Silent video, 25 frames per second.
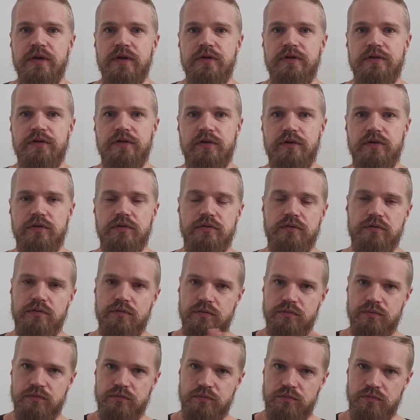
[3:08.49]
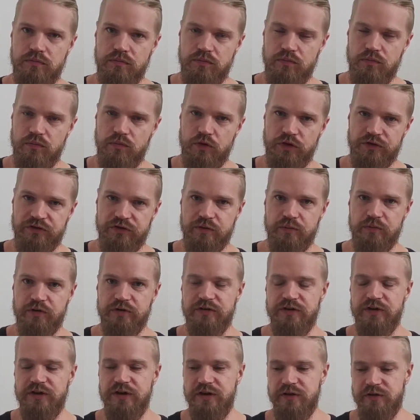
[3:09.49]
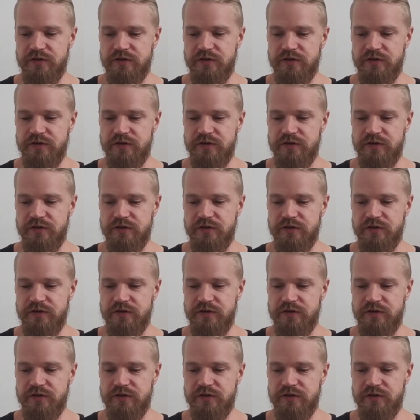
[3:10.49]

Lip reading: So washing machine